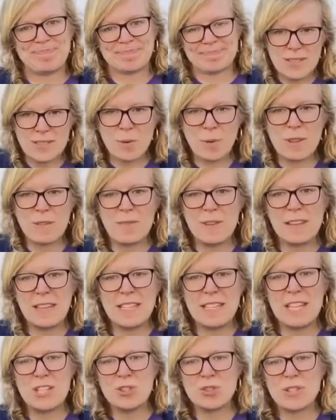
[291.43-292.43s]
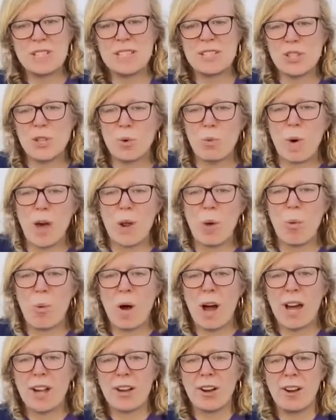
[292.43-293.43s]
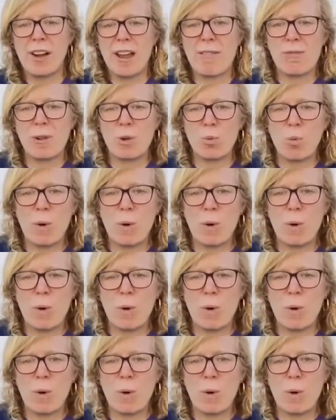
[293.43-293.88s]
With philodendrons, you want to water every